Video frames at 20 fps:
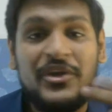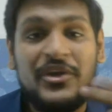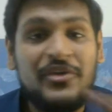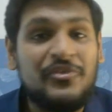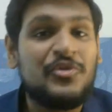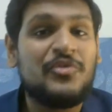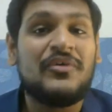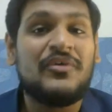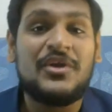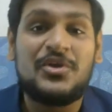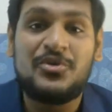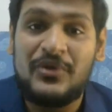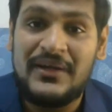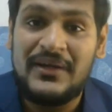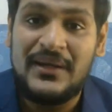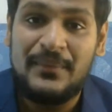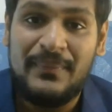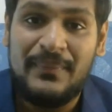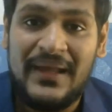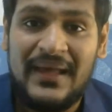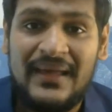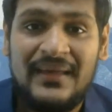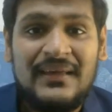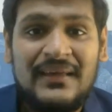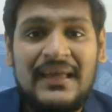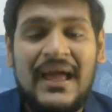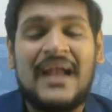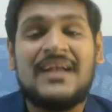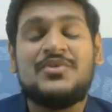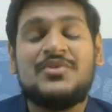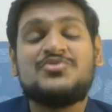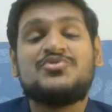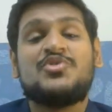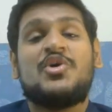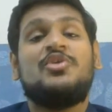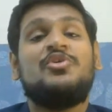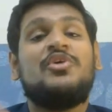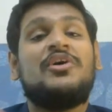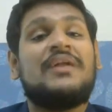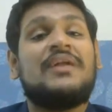give you one to one reply and to
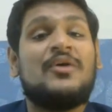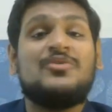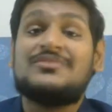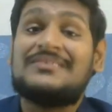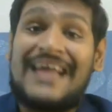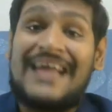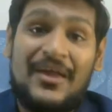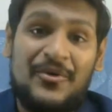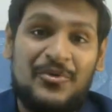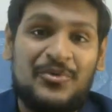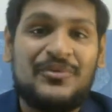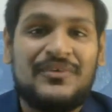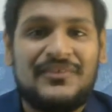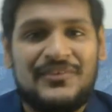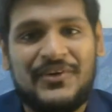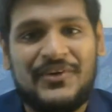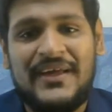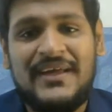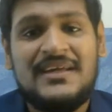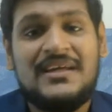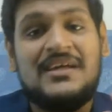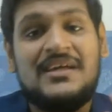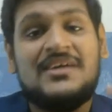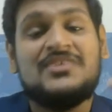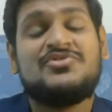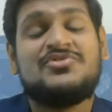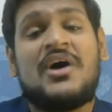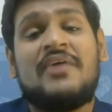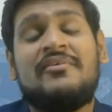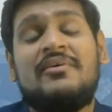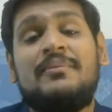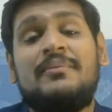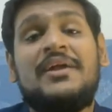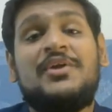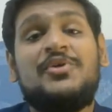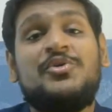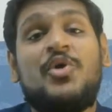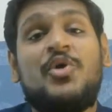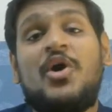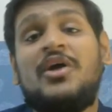solve your doubts live okay so i will meet
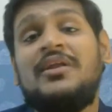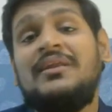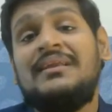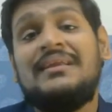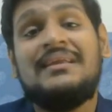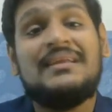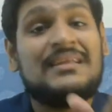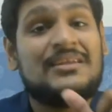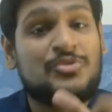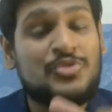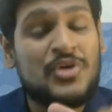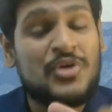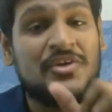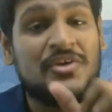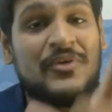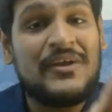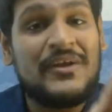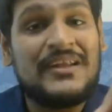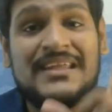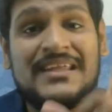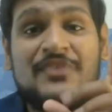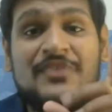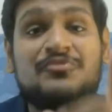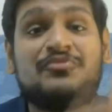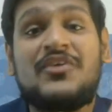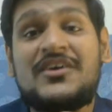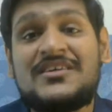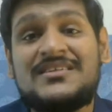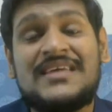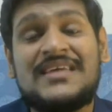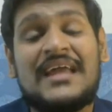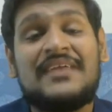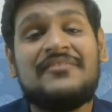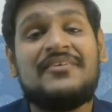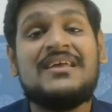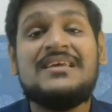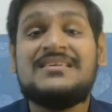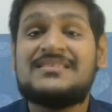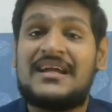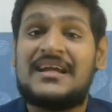you on 2023 1st
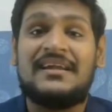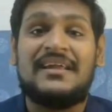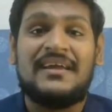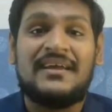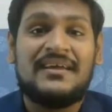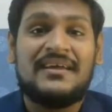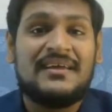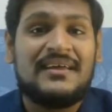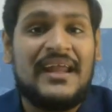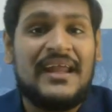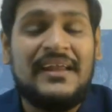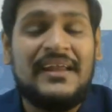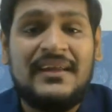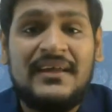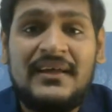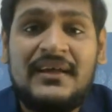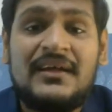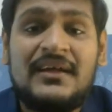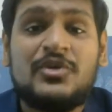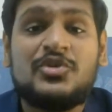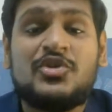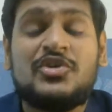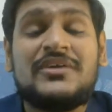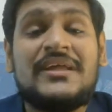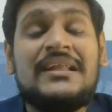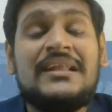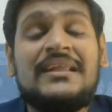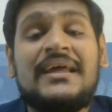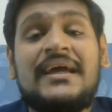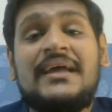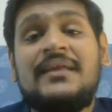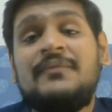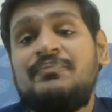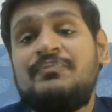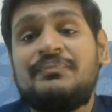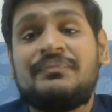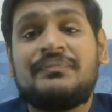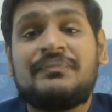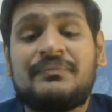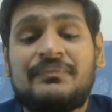january sunday right so till then
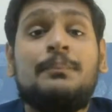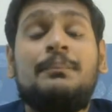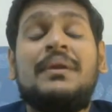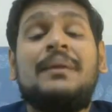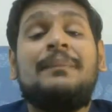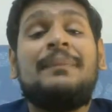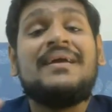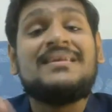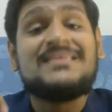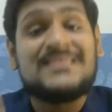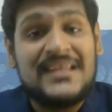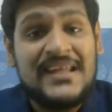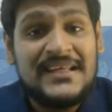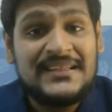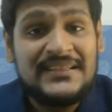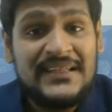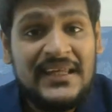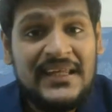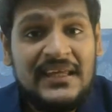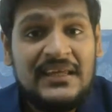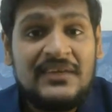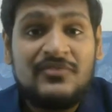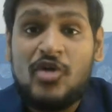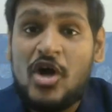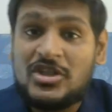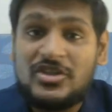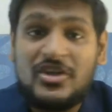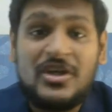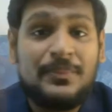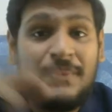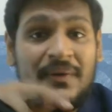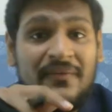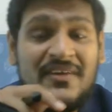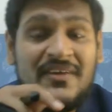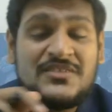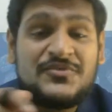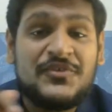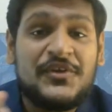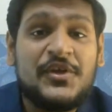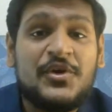prepare seriously watch our
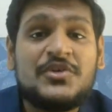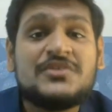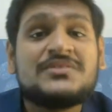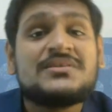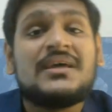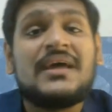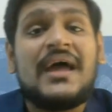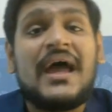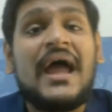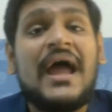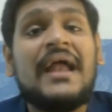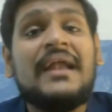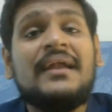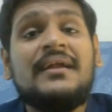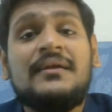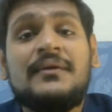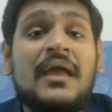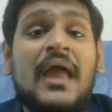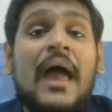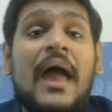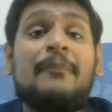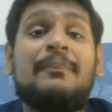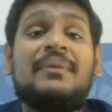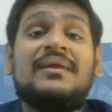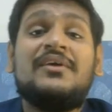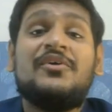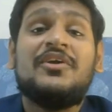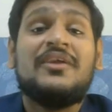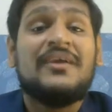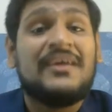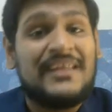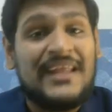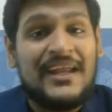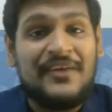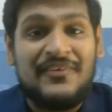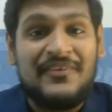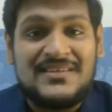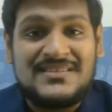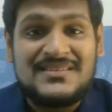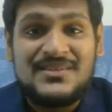previous videos and happy new year in
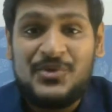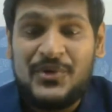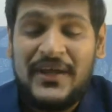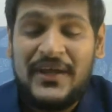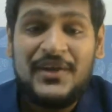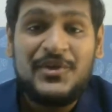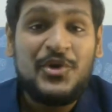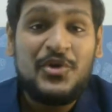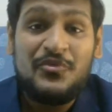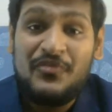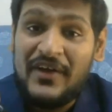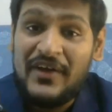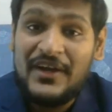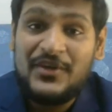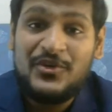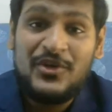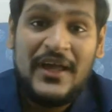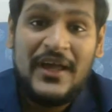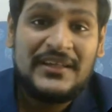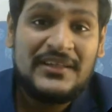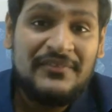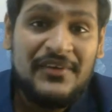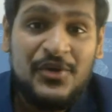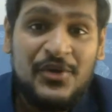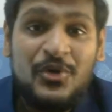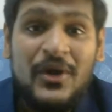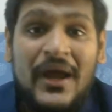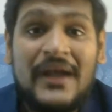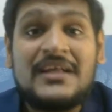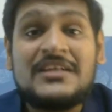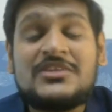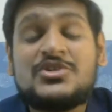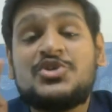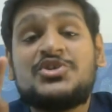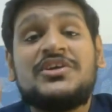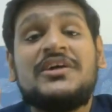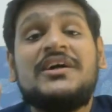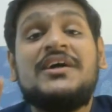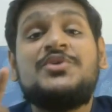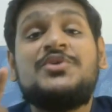advance okay don't forget to like the video and also
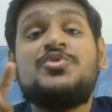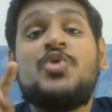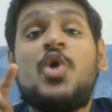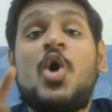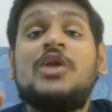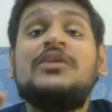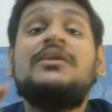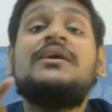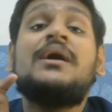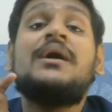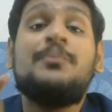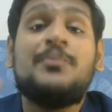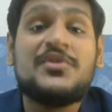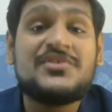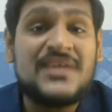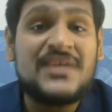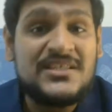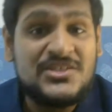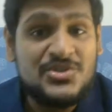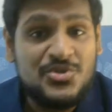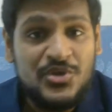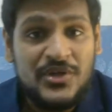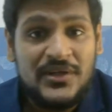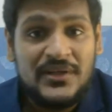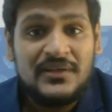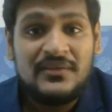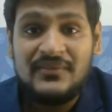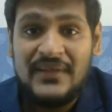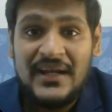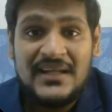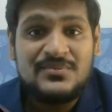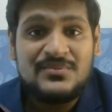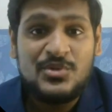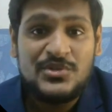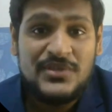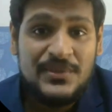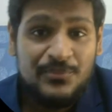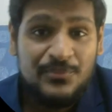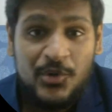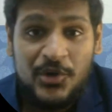share to all the computer science student that is
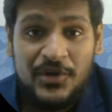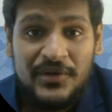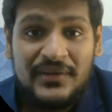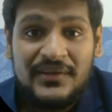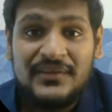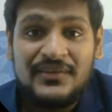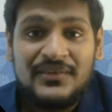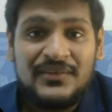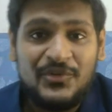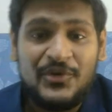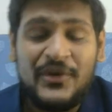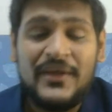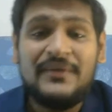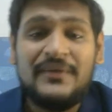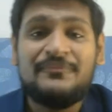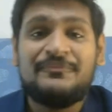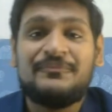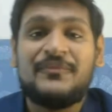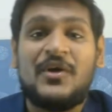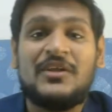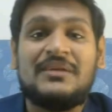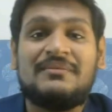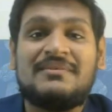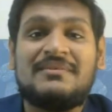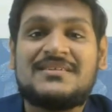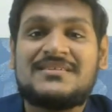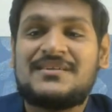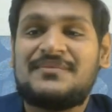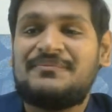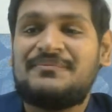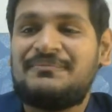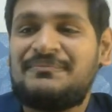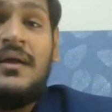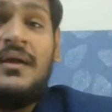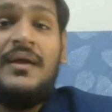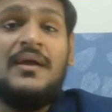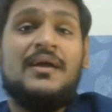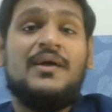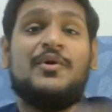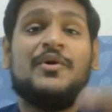most important okay all the best
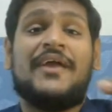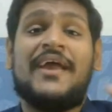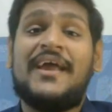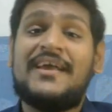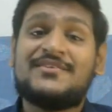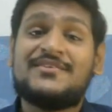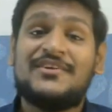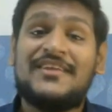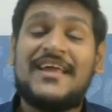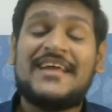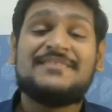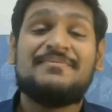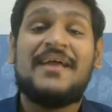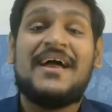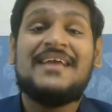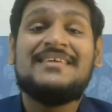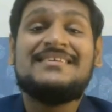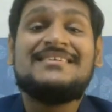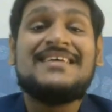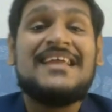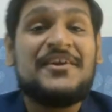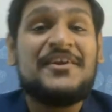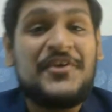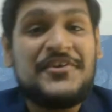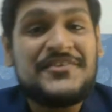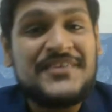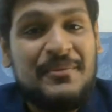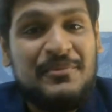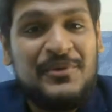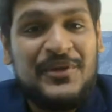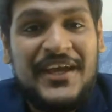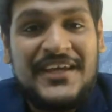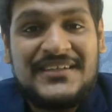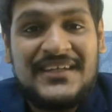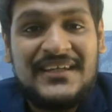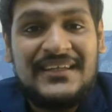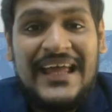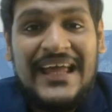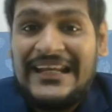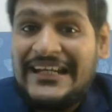okay so next branch is electronics
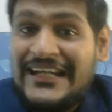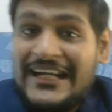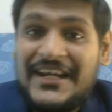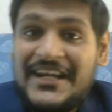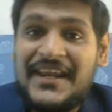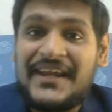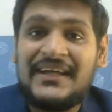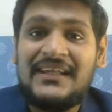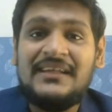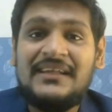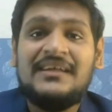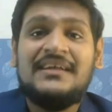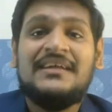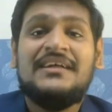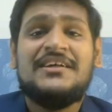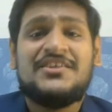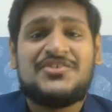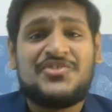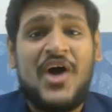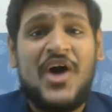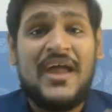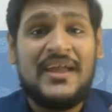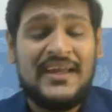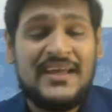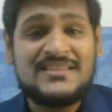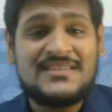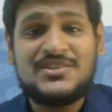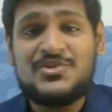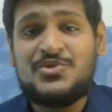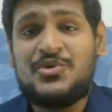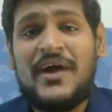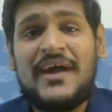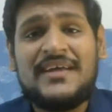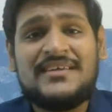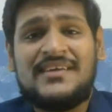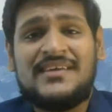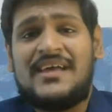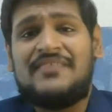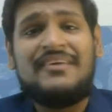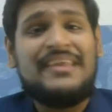communication and electrical so i guess you
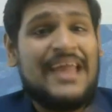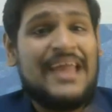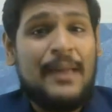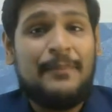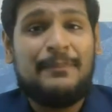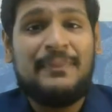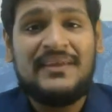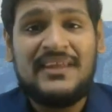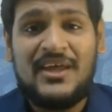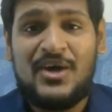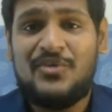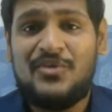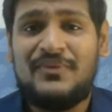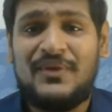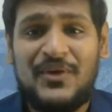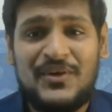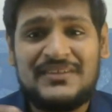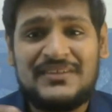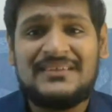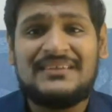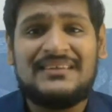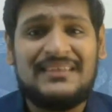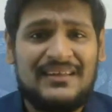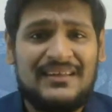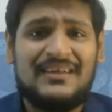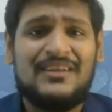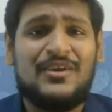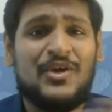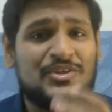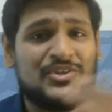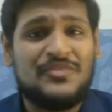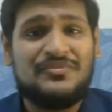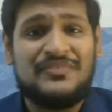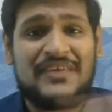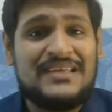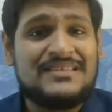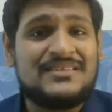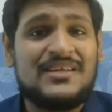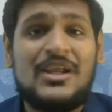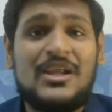guys are very happy now because uh, lots of
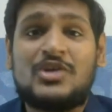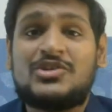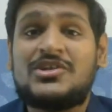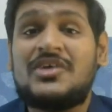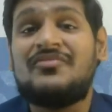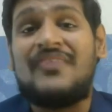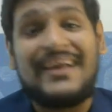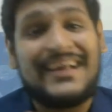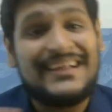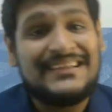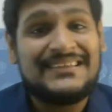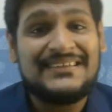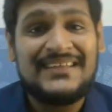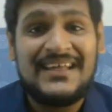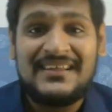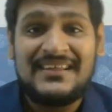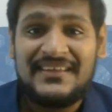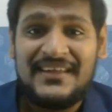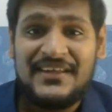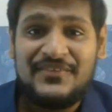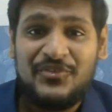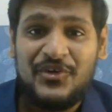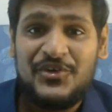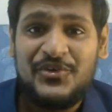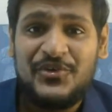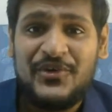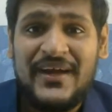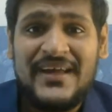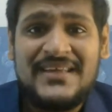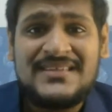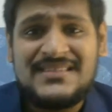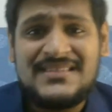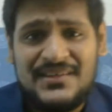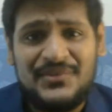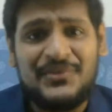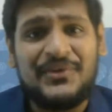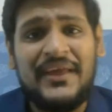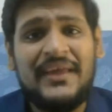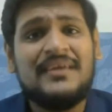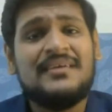things uh, lots of vacancies are there for you guys
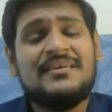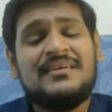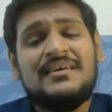okay